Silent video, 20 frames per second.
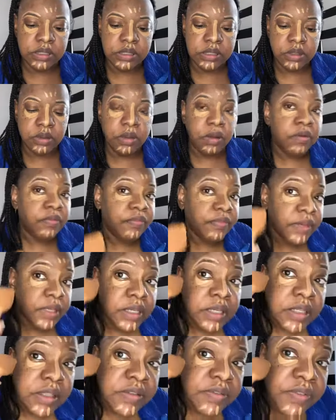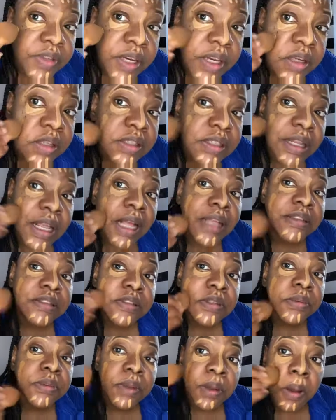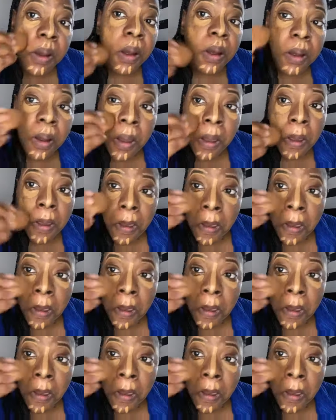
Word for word: So hopefully this video is not too long.